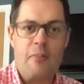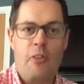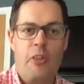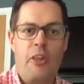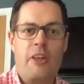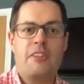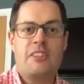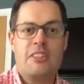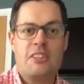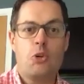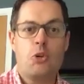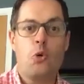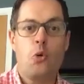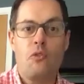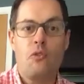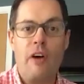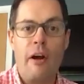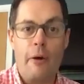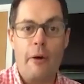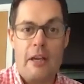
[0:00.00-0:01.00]
This is
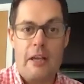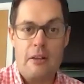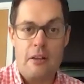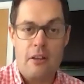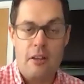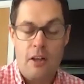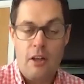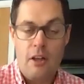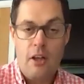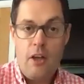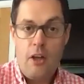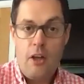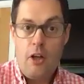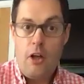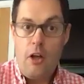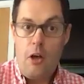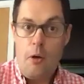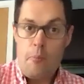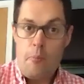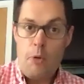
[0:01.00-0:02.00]
all very
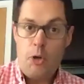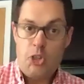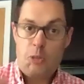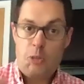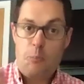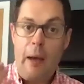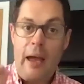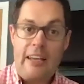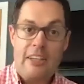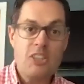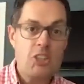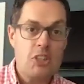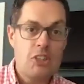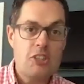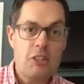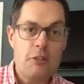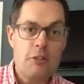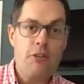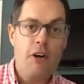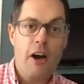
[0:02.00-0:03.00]
much
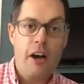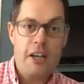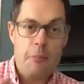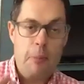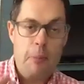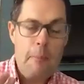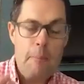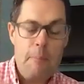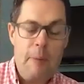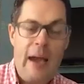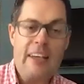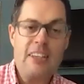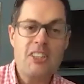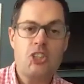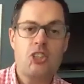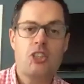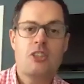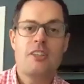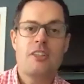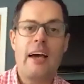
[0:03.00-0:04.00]
patient defined, about
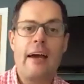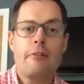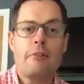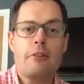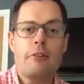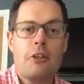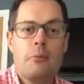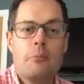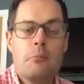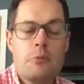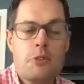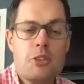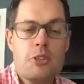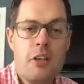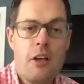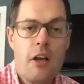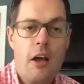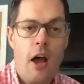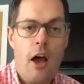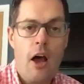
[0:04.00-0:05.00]
patient outcomes,
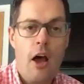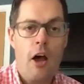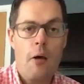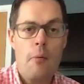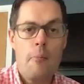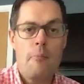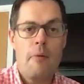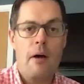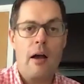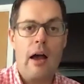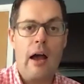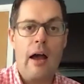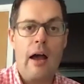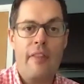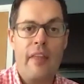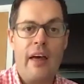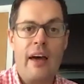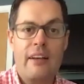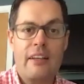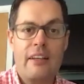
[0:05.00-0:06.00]

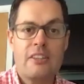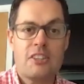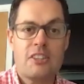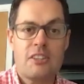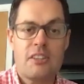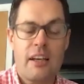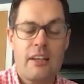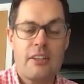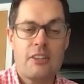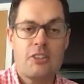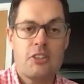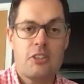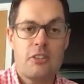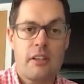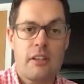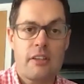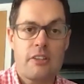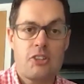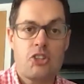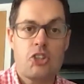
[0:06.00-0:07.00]
and that
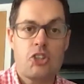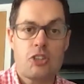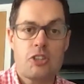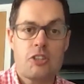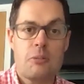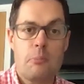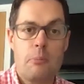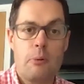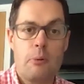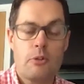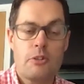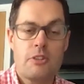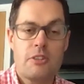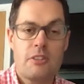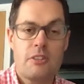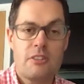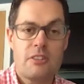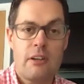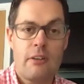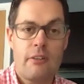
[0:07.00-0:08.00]
is just as
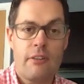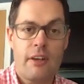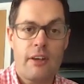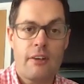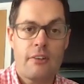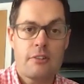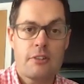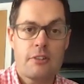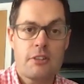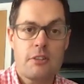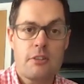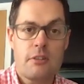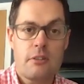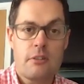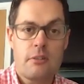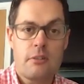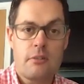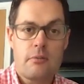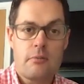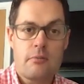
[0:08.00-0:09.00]
important as anything else. Mm-hmm.